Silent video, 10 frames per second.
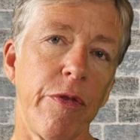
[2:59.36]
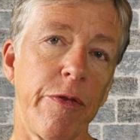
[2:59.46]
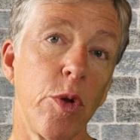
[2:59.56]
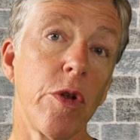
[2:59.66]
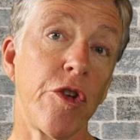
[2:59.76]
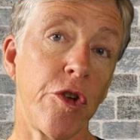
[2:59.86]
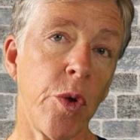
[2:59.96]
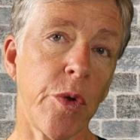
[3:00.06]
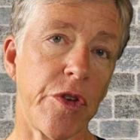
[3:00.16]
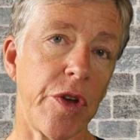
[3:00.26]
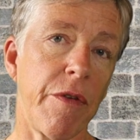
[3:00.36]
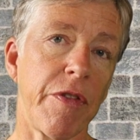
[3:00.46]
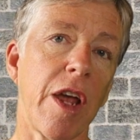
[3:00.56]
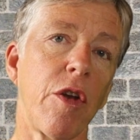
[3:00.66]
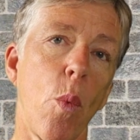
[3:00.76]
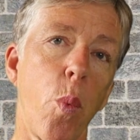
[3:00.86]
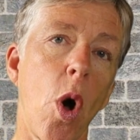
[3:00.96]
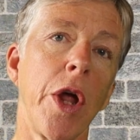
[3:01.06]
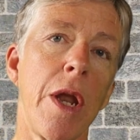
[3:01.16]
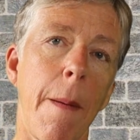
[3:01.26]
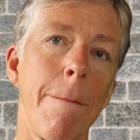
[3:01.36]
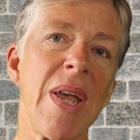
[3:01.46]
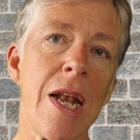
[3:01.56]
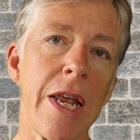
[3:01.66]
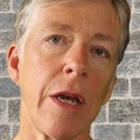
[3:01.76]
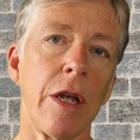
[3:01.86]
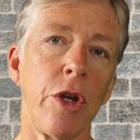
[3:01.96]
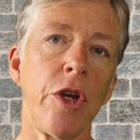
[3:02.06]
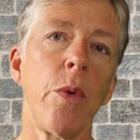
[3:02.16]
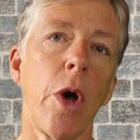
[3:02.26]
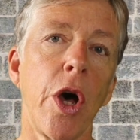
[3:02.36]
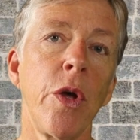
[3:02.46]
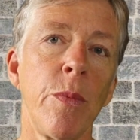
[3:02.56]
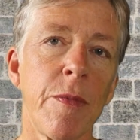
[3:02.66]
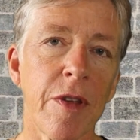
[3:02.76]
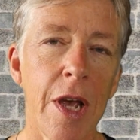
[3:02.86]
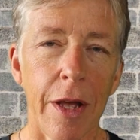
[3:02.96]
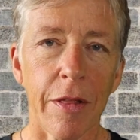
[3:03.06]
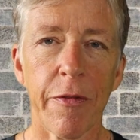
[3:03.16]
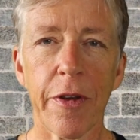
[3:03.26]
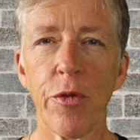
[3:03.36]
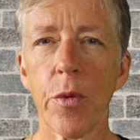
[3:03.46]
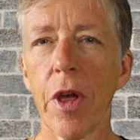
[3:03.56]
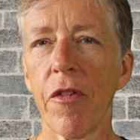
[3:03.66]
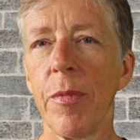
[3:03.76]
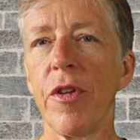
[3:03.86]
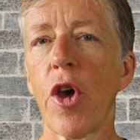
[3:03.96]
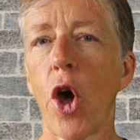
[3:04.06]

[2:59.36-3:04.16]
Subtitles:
fall short of that 1 million new homes the federal government